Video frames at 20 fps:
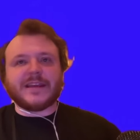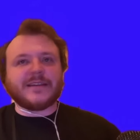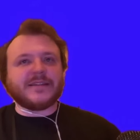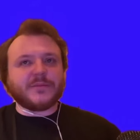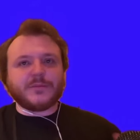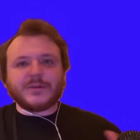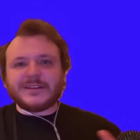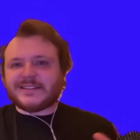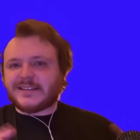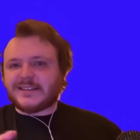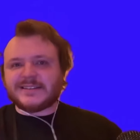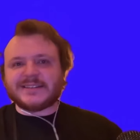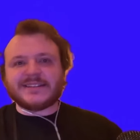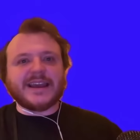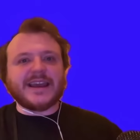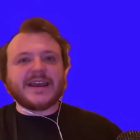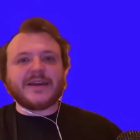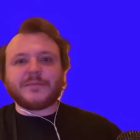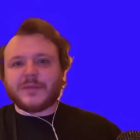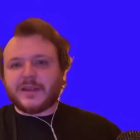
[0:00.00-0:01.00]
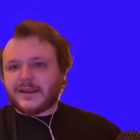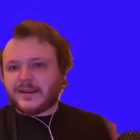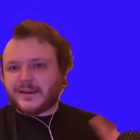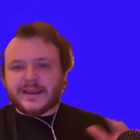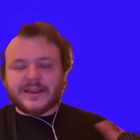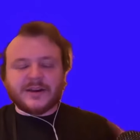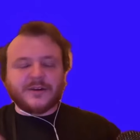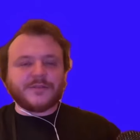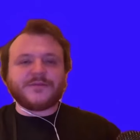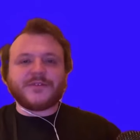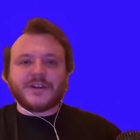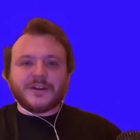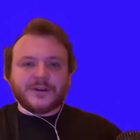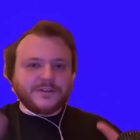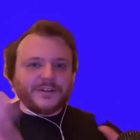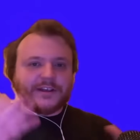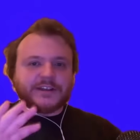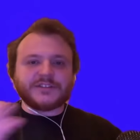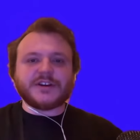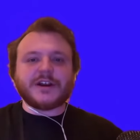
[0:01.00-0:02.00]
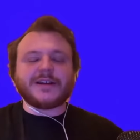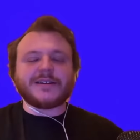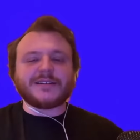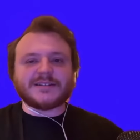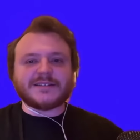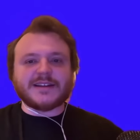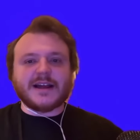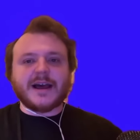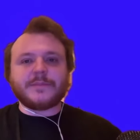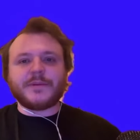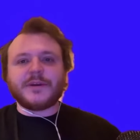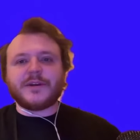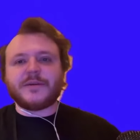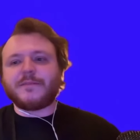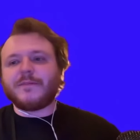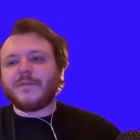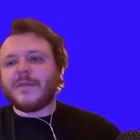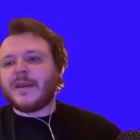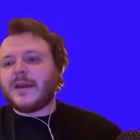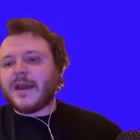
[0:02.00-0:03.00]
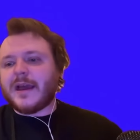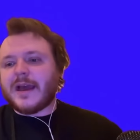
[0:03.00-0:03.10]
then we see Sam like interfere, like trying to stop him.